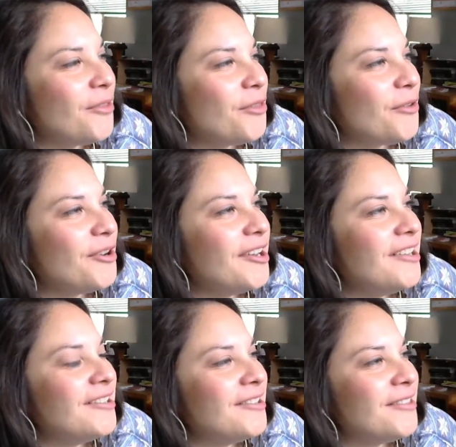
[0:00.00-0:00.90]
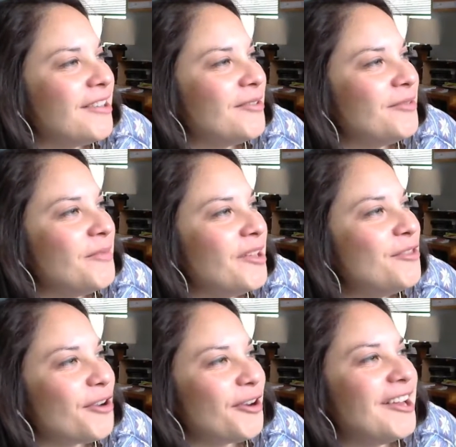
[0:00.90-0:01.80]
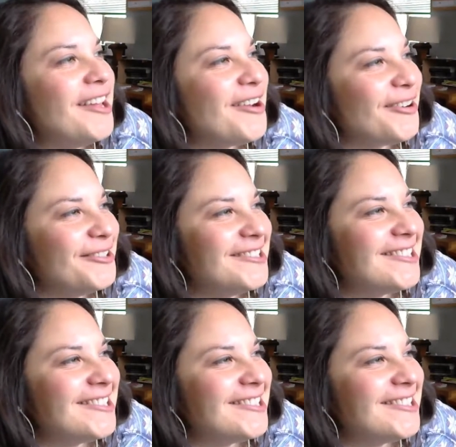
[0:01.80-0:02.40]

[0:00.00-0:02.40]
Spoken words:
mid 30-year-olds